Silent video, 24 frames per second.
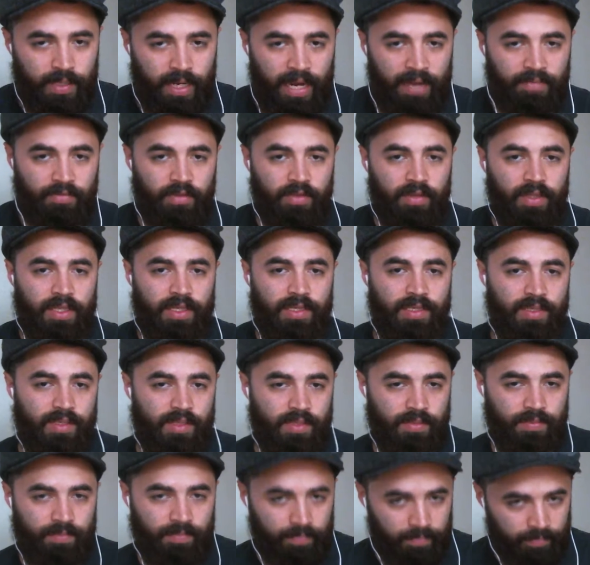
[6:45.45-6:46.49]
After
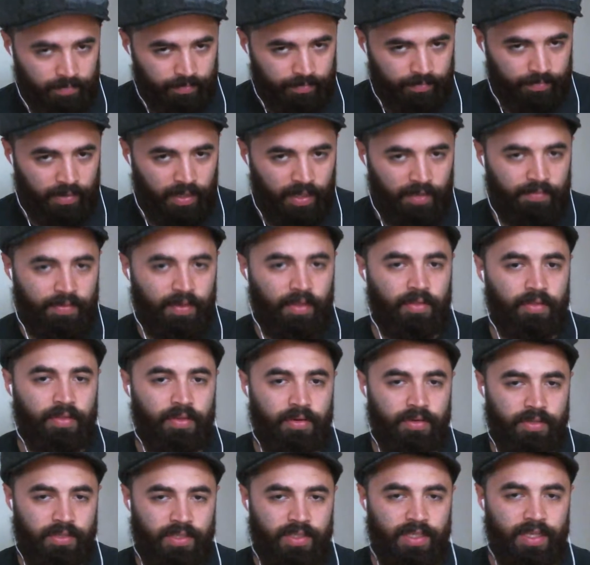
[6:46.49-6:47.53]
this, I felt
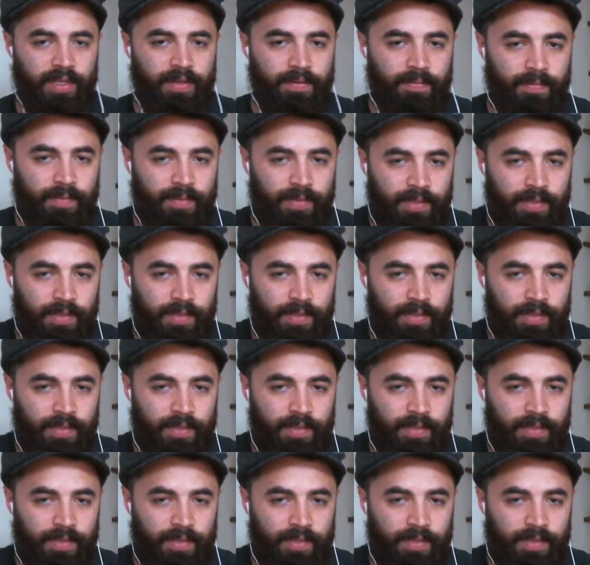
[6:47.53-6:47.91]
thirsty.